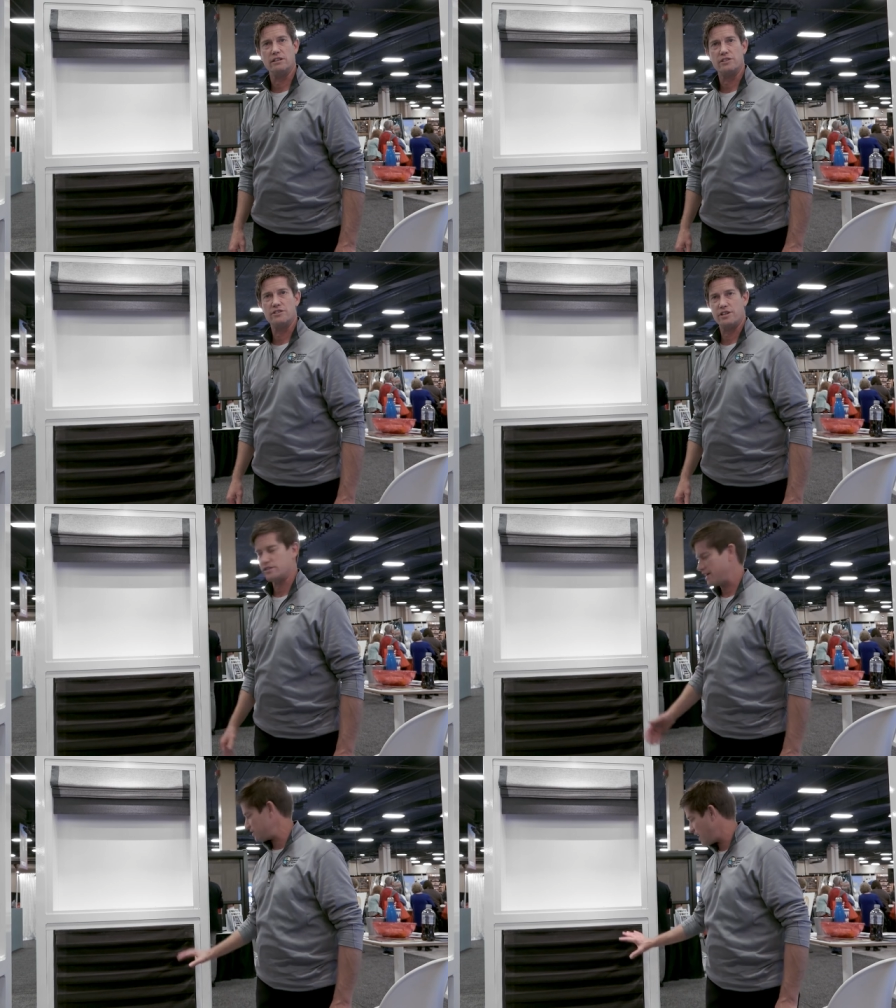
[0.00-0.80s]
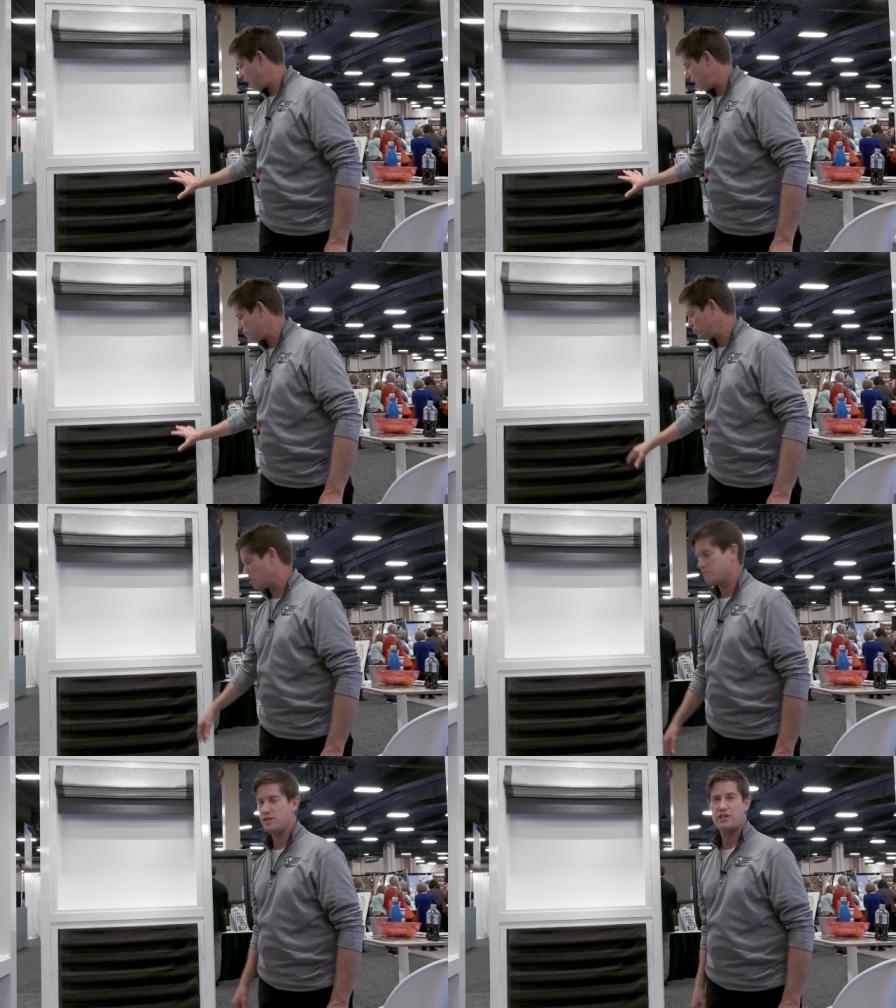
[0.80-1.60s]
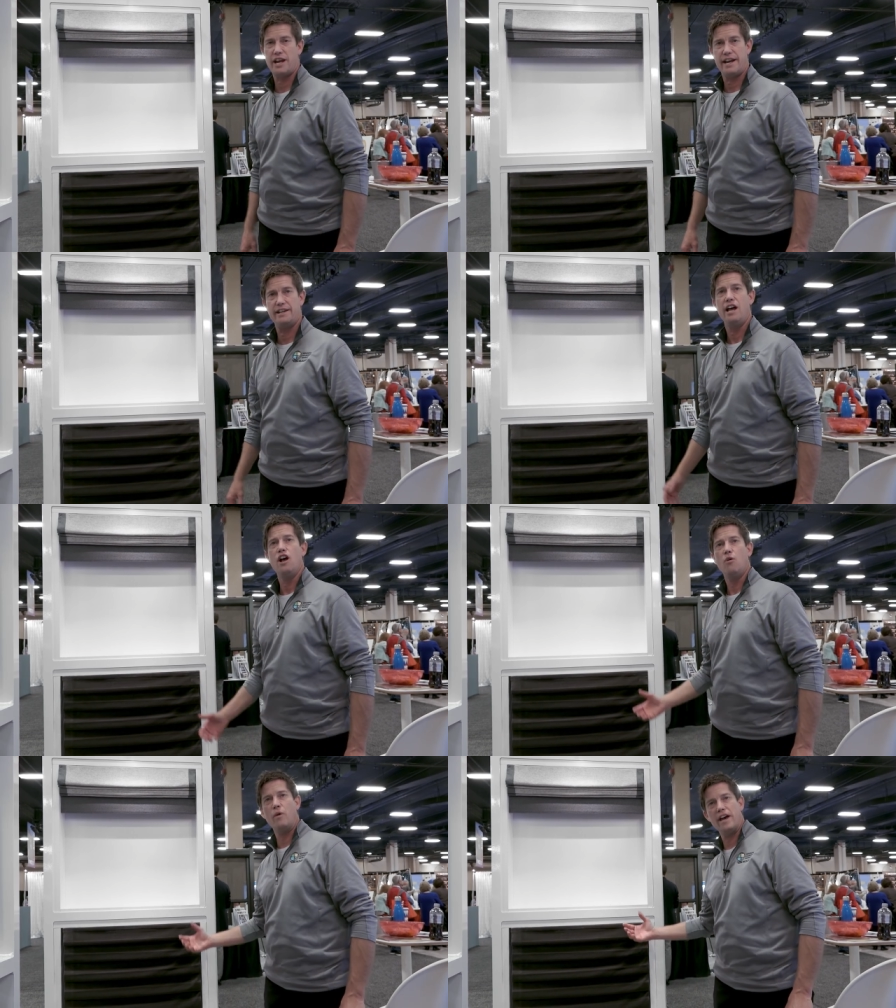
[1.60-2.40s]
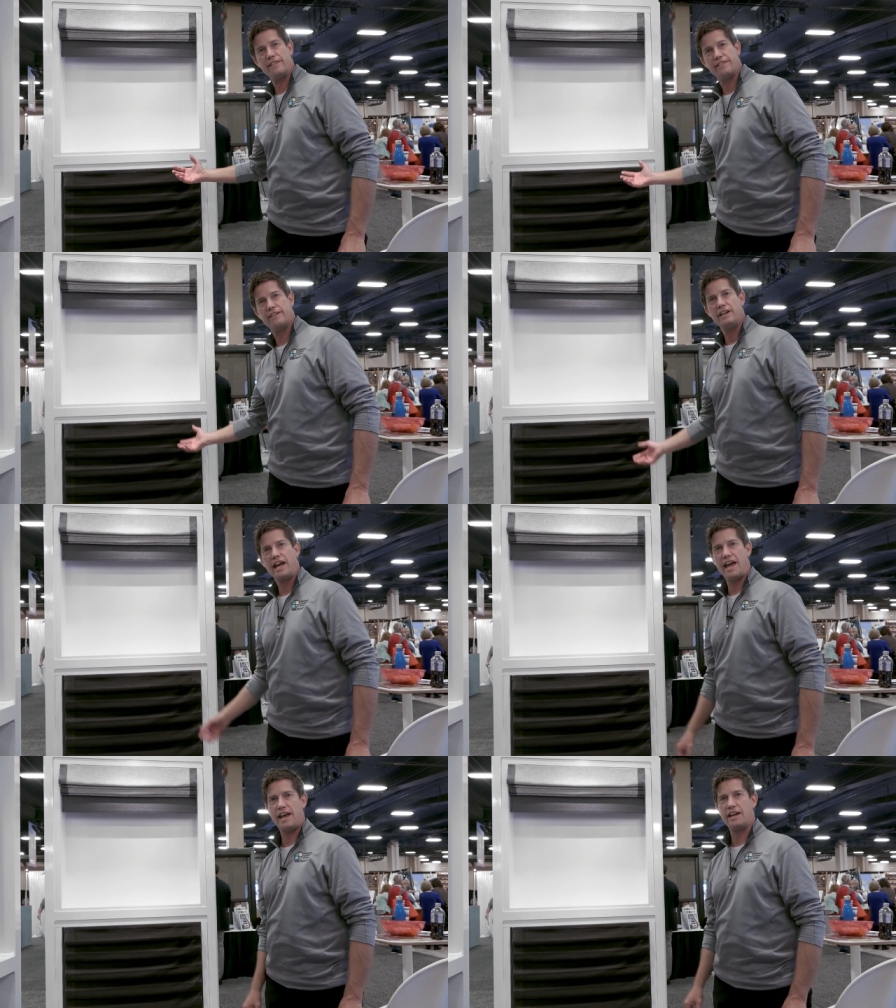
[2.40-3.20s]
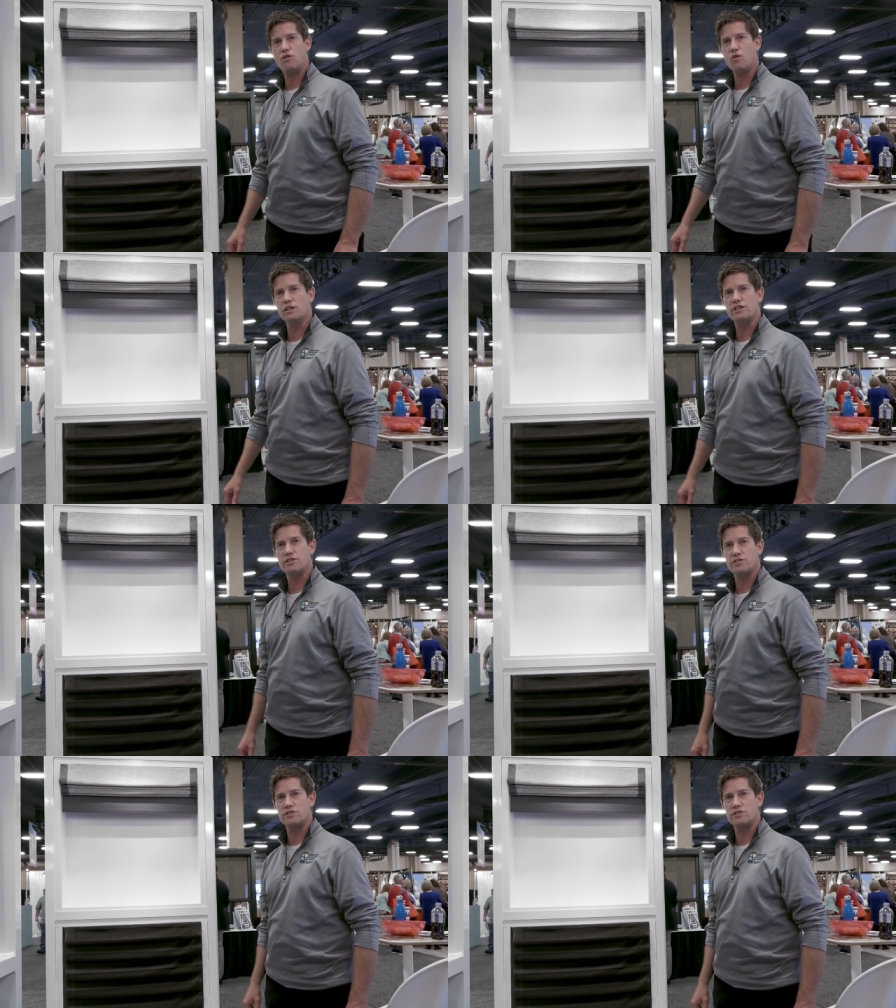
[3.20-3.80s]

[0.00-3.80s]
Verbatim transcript: look to you. So that's a hobbled Roman shade with a cordless